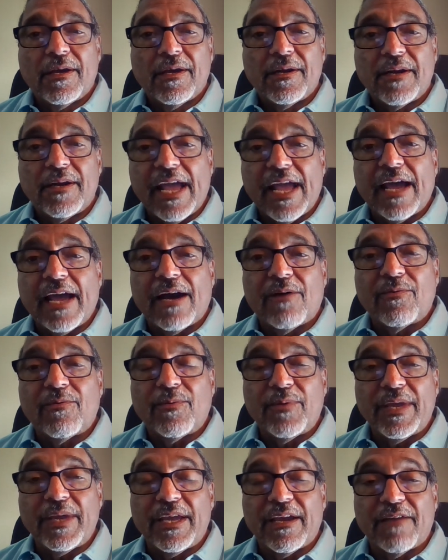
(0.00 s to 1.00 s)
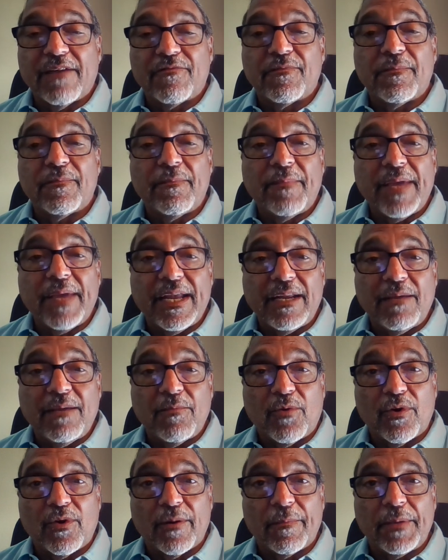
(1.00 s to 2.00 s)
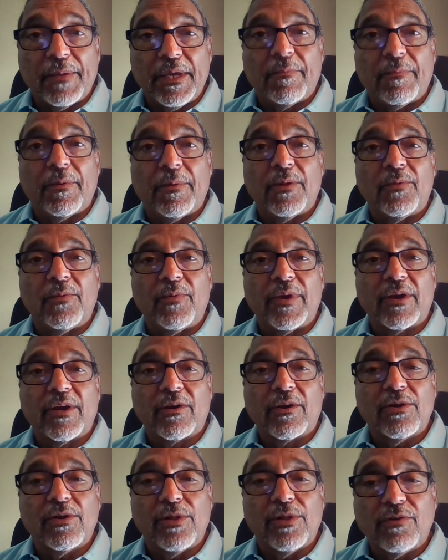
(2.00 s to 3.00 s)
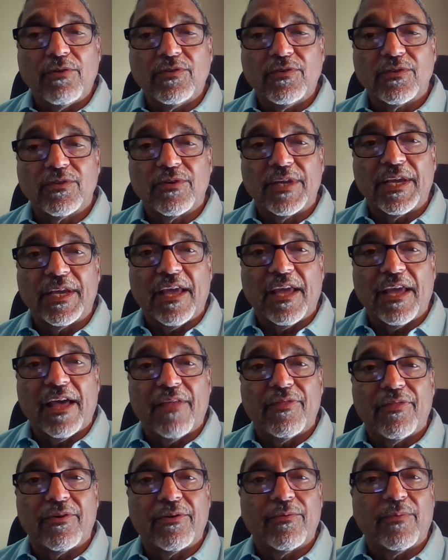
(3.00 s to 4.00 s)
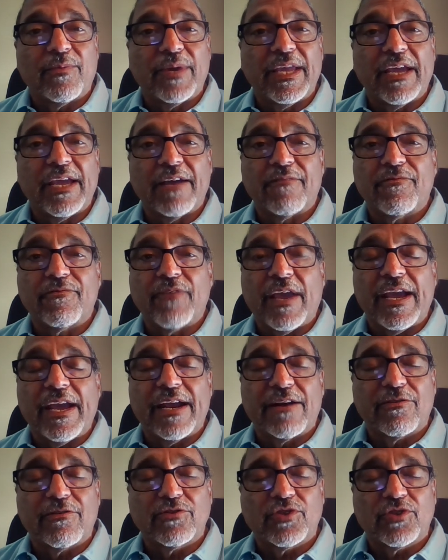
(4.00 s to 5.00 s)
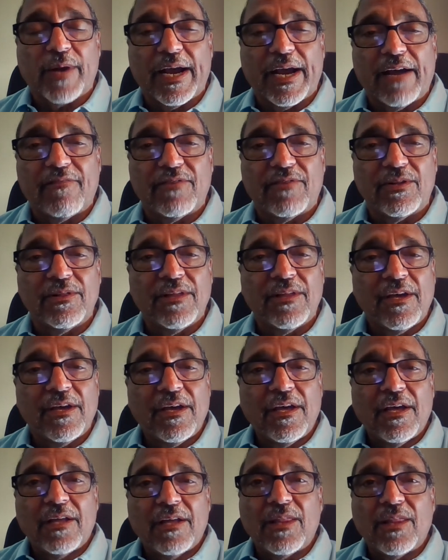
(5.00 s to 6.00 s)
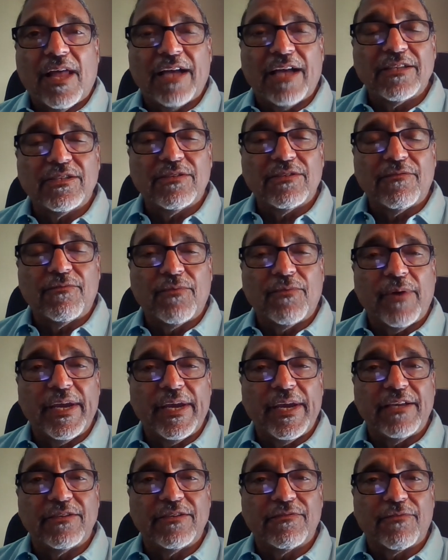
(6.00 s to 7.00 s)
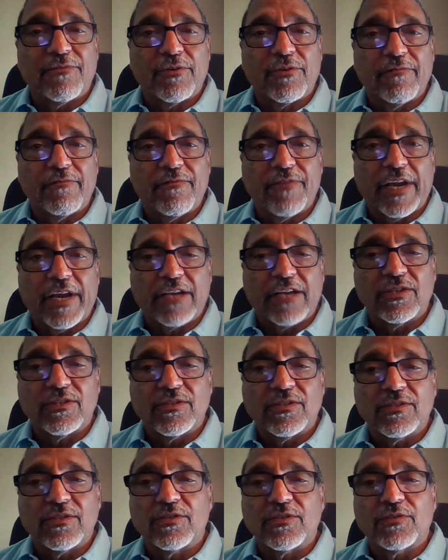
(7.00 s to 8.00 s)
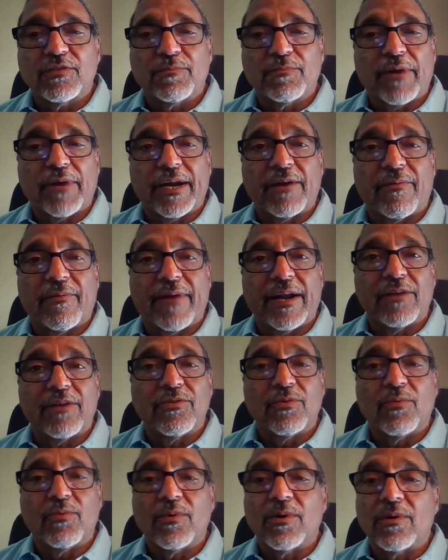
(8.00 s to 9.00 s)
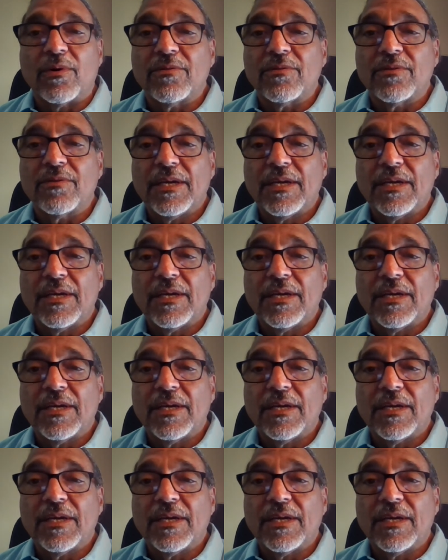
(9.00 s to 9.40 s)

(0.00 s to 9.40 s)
Now we have many more people. We are closer together. We have air travel, lots of ways for infections to spread around the world.